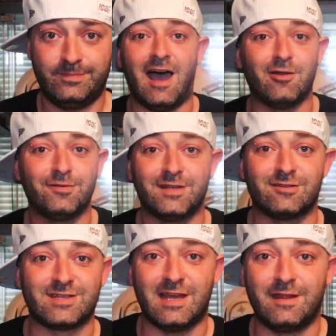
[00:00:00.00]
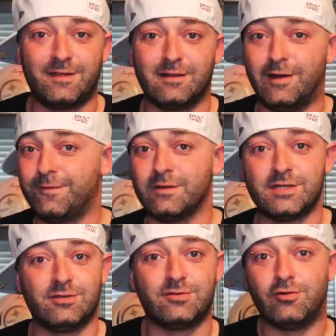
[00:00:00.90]
I don't think there's anything left for this
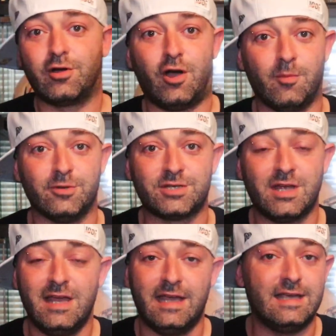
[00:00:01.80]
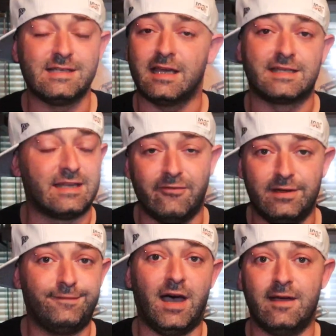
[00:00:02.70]
dude to accomplish. He's like
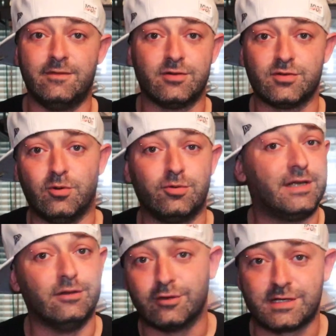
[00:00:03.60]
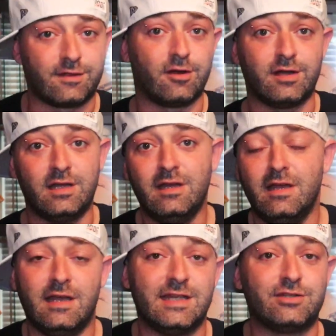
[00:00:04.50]
75 years old. He looks 30.
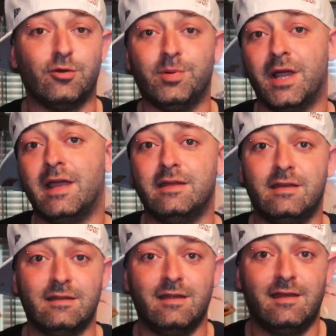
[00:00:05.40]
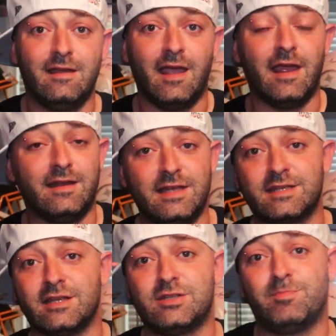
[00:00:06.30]
He's still playing, and he's
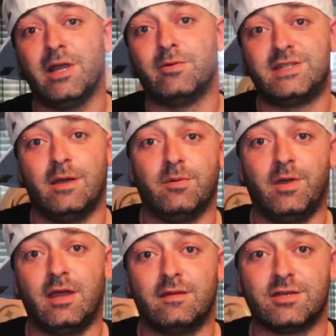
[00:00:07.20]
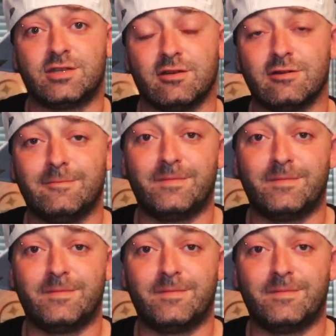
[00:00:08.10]
going to play with Tampa Bay this year.